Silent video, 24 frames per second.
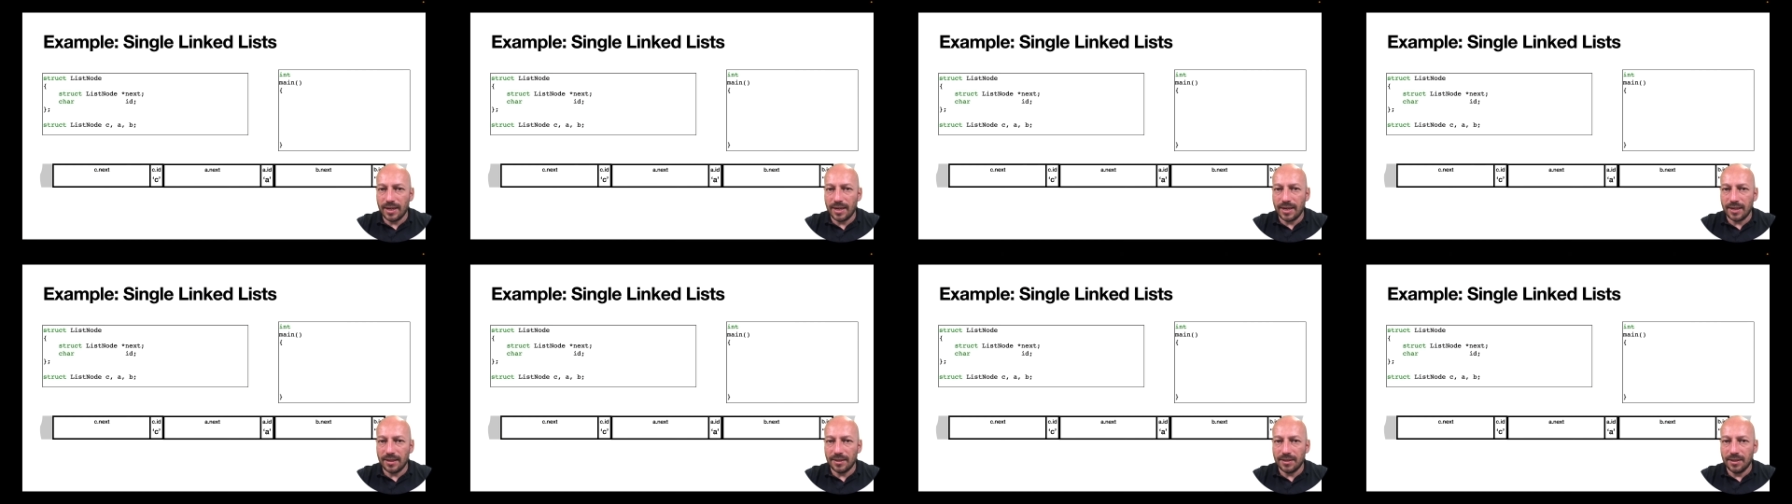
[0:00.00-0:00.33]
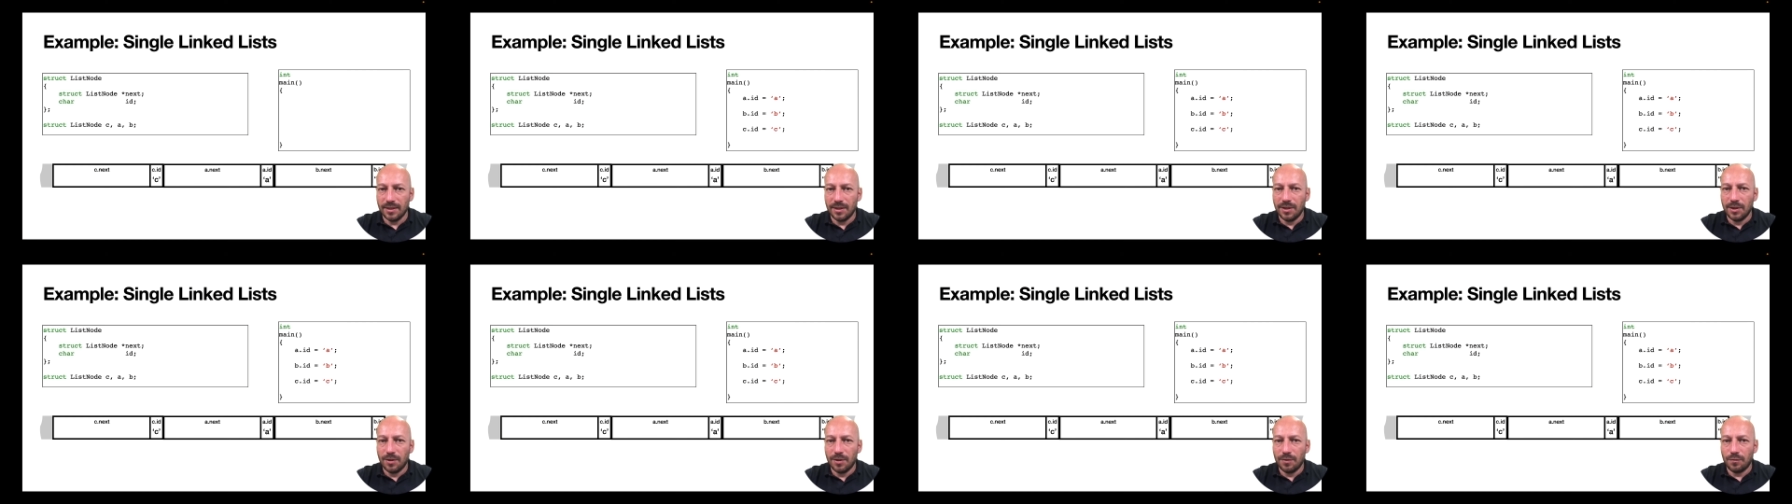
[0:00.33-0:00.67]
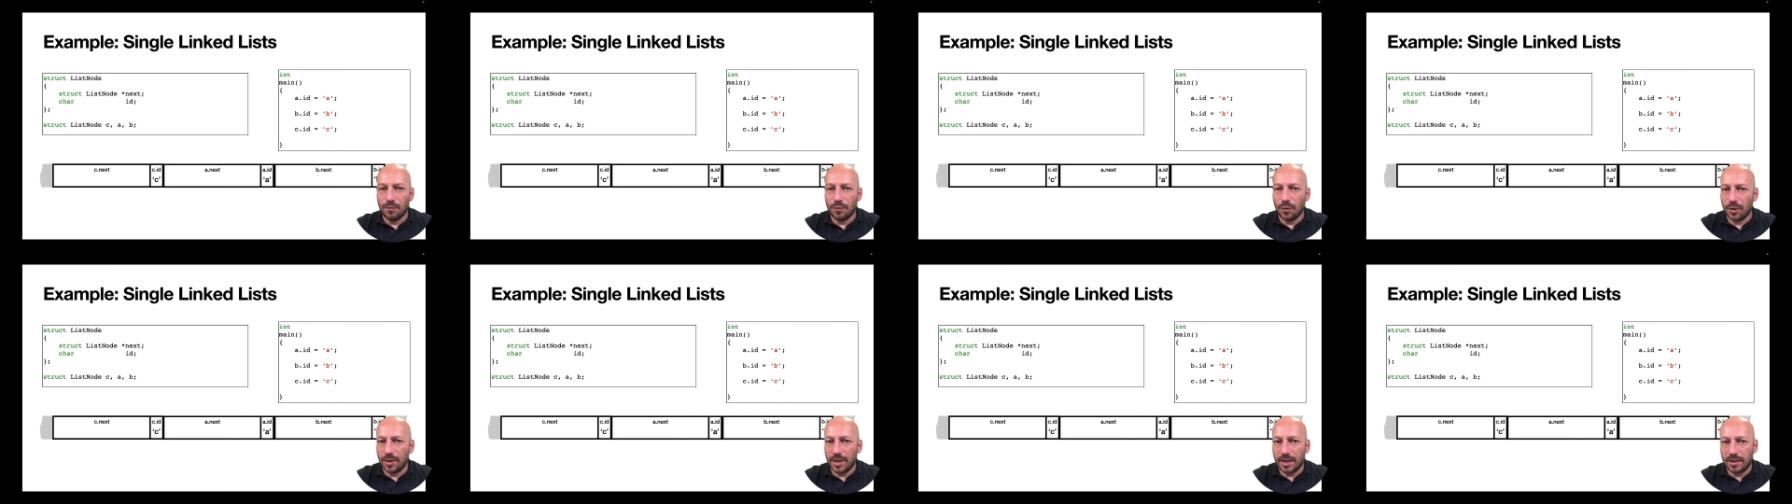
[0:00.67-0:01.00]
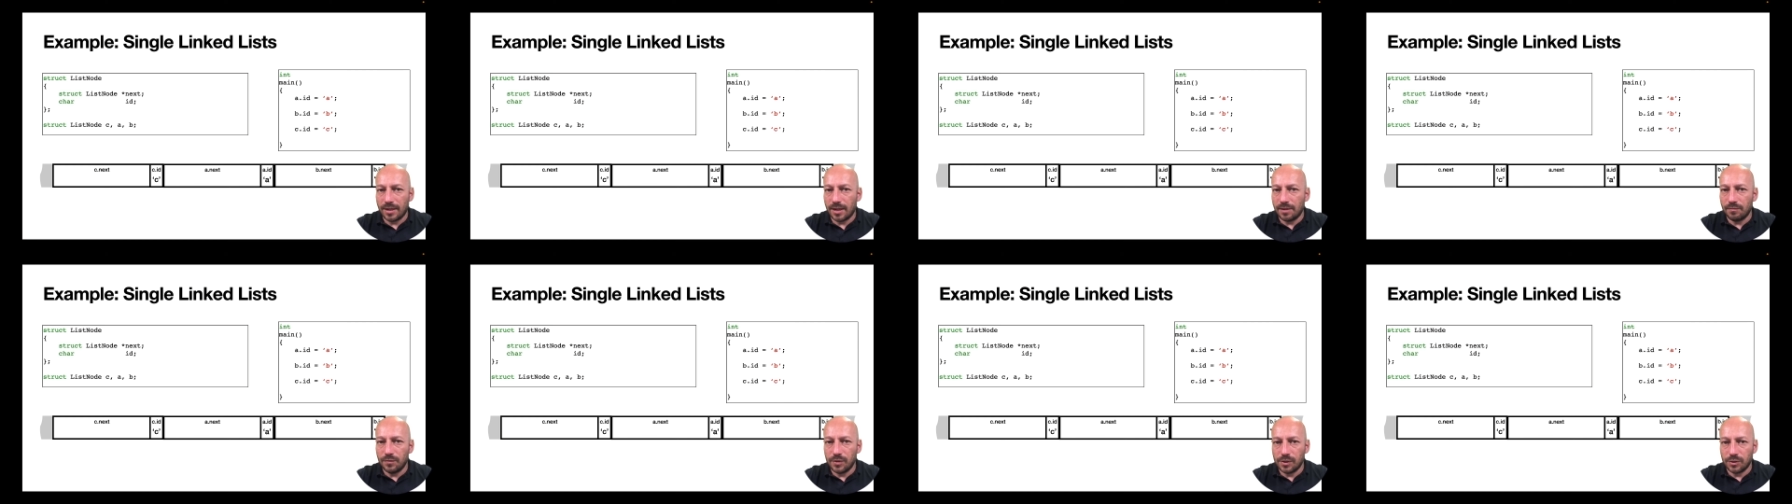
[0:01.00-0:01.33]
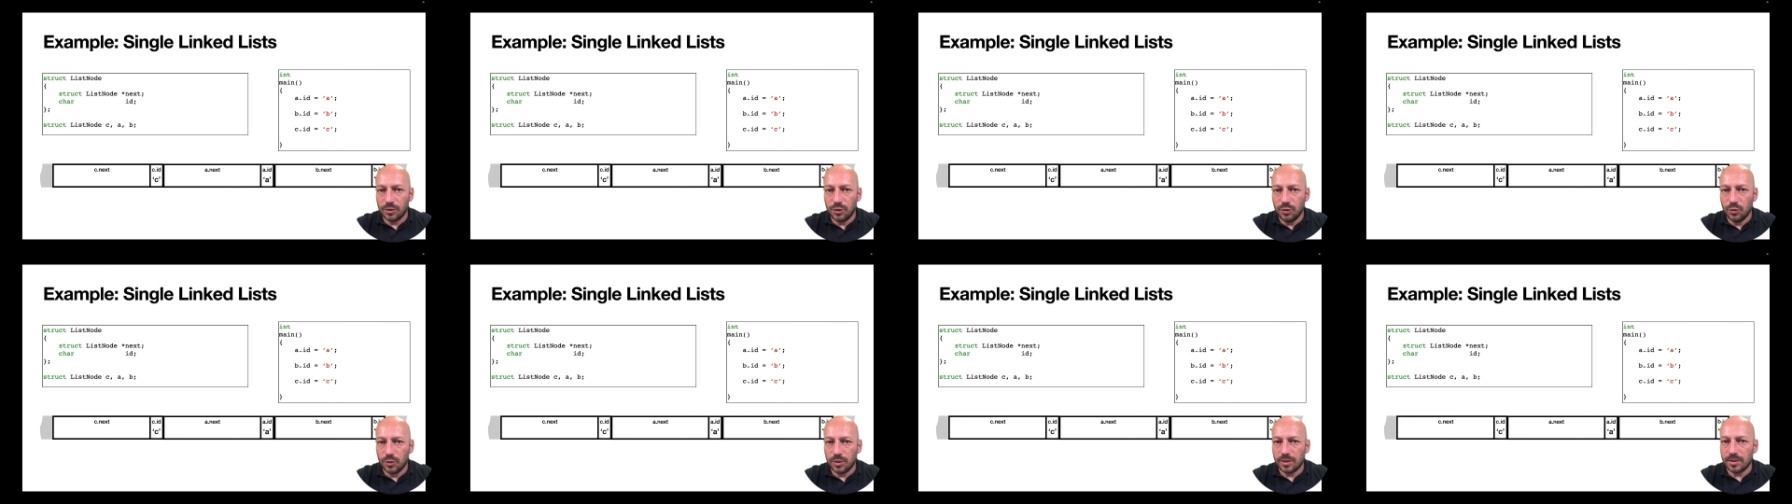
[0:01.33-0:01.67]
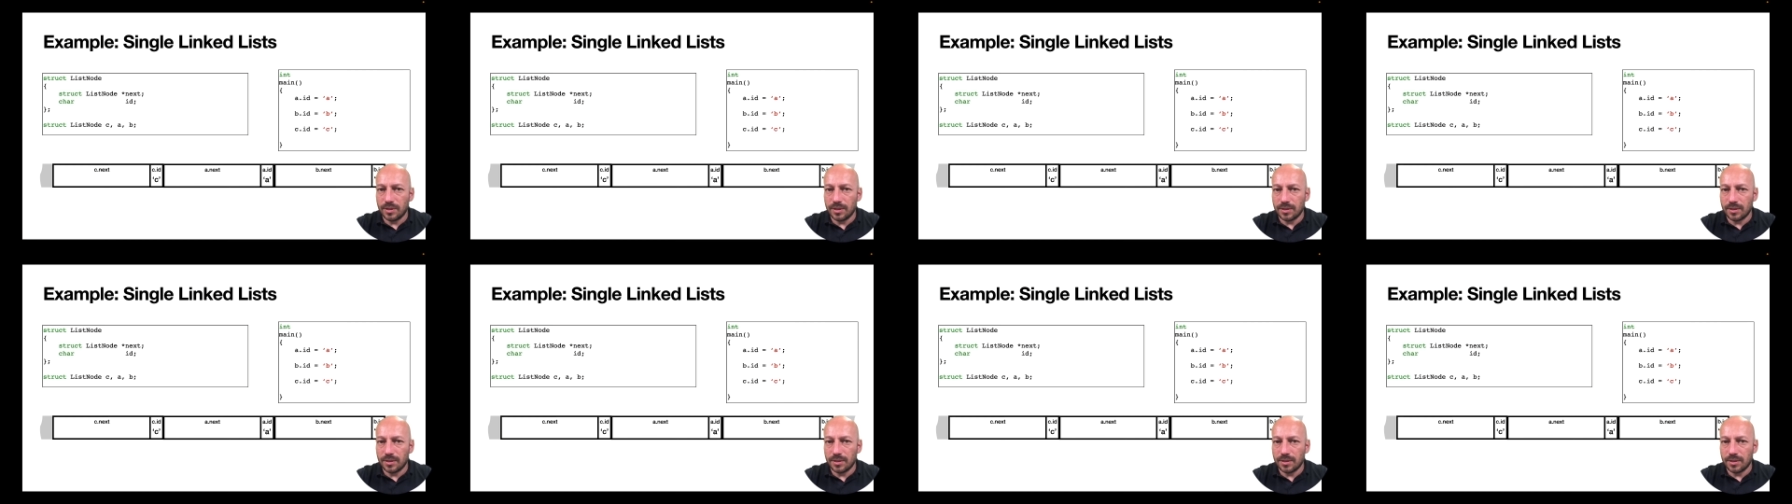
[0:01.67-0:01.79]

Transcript: and for that I will use